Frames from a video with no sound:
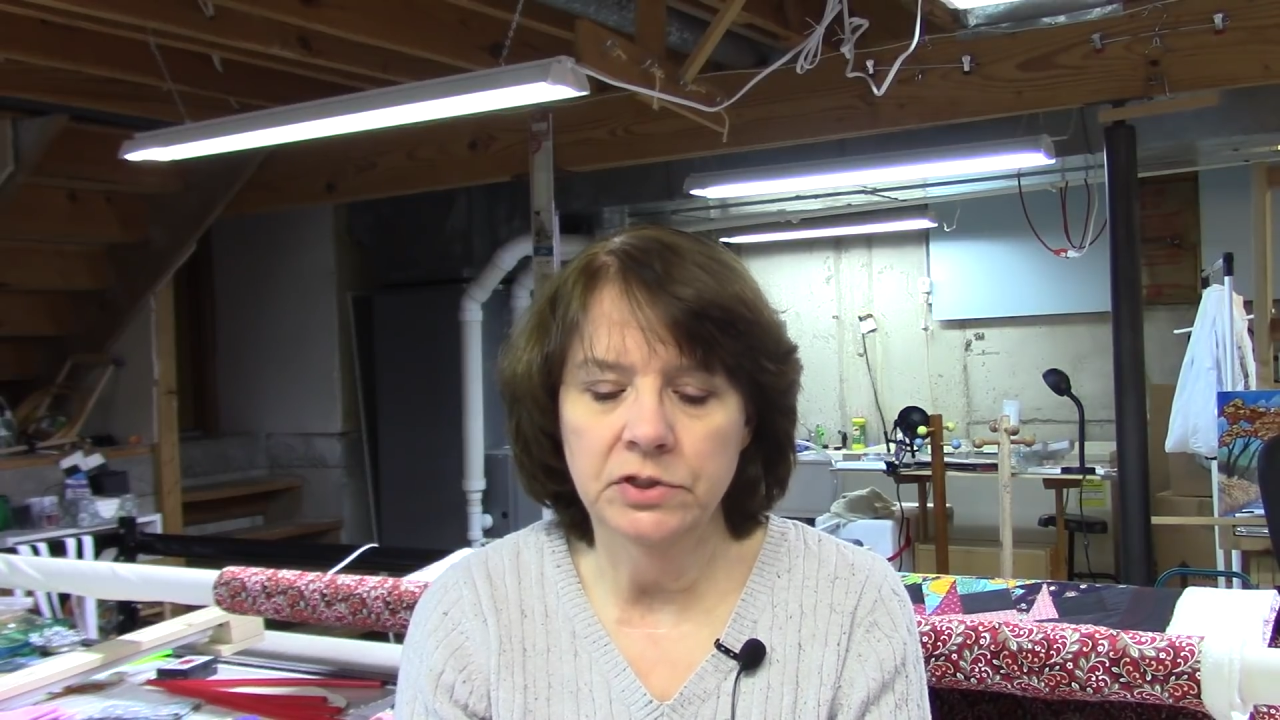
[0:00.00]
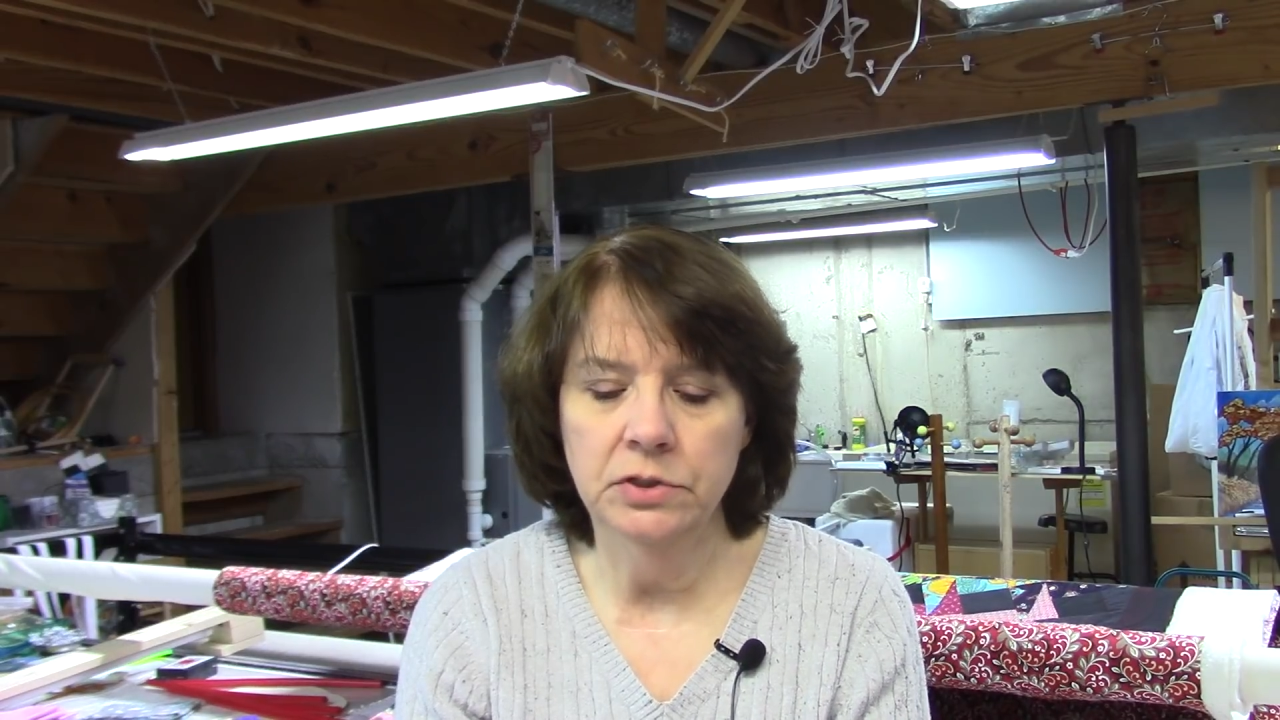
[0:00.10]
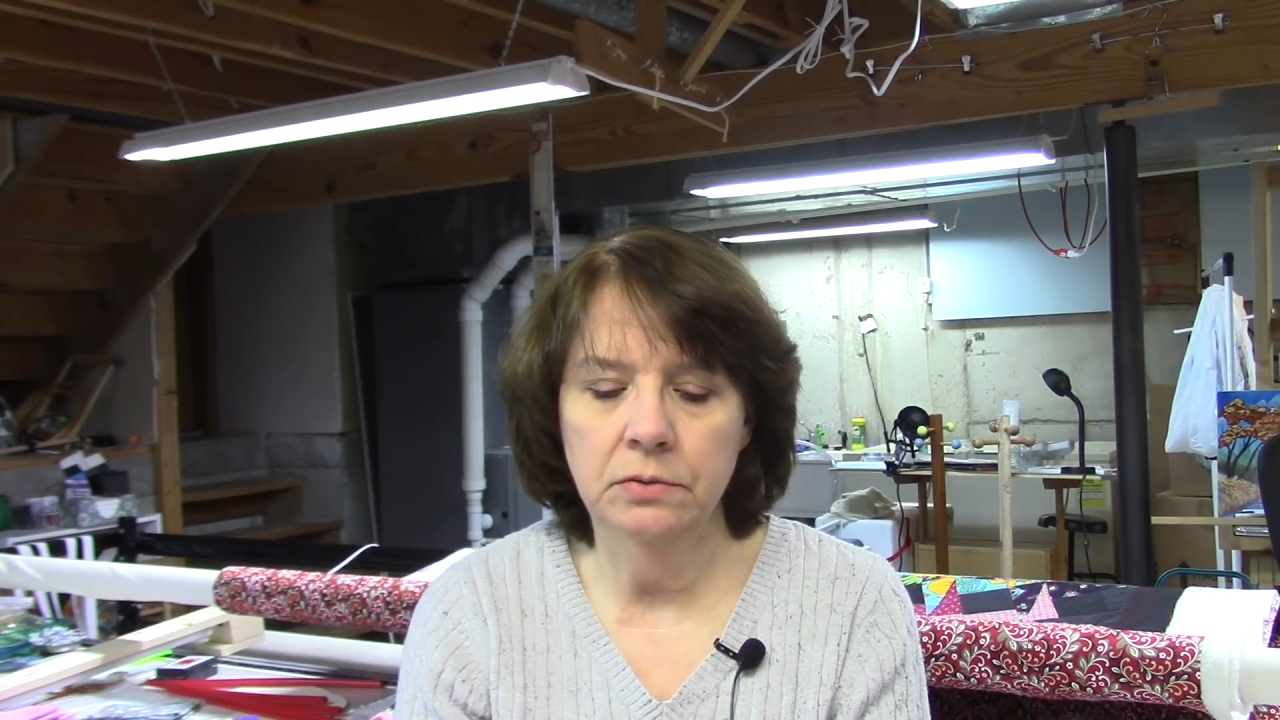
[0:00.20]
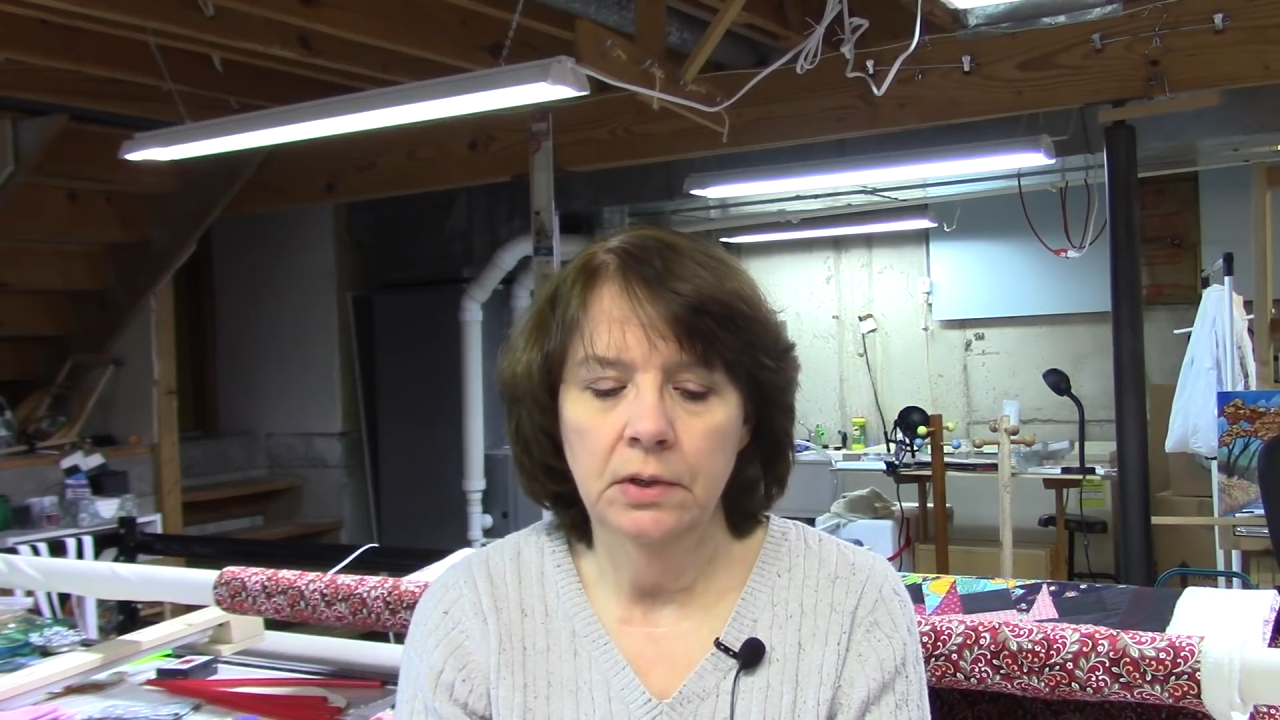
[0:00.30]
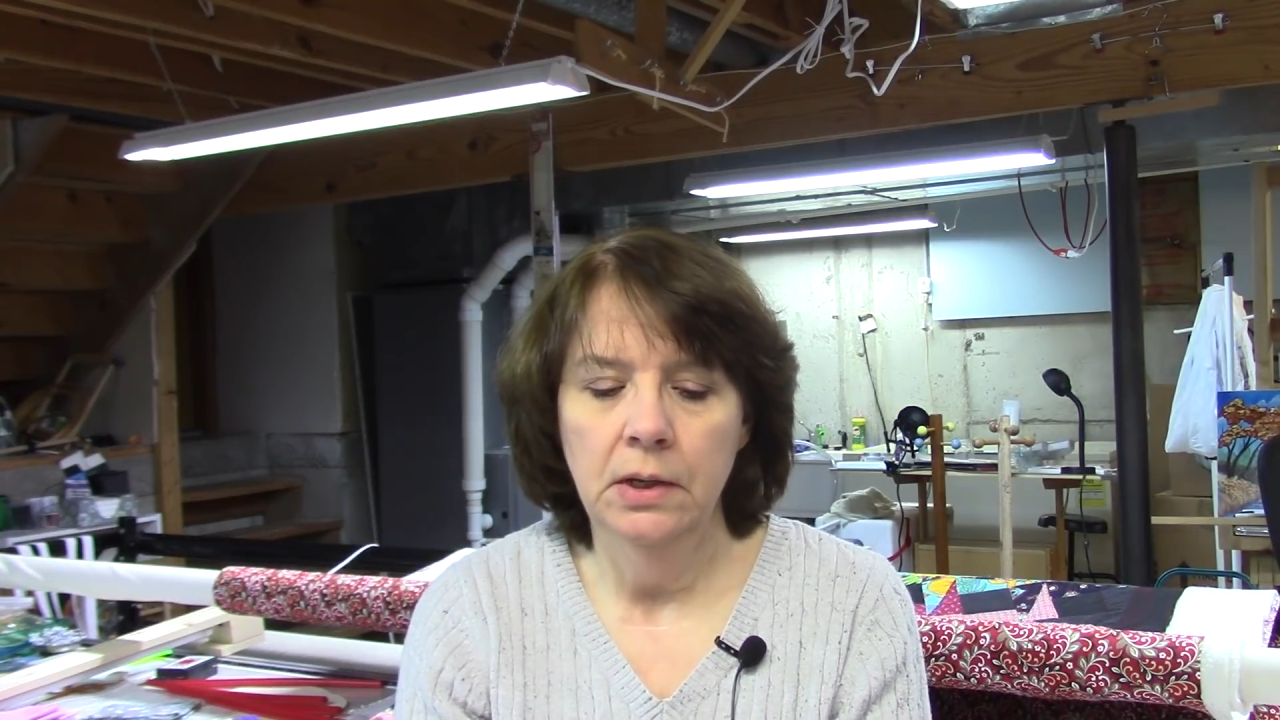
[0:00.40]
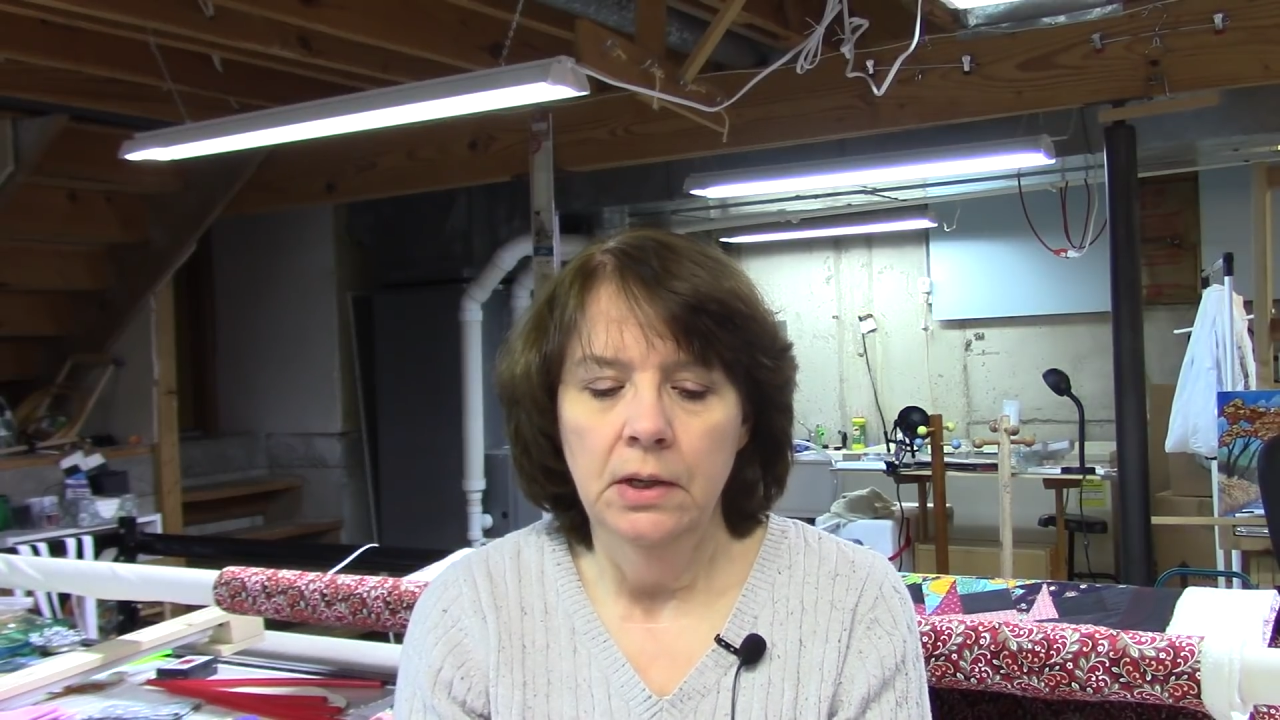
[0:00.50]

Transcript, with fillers: to do.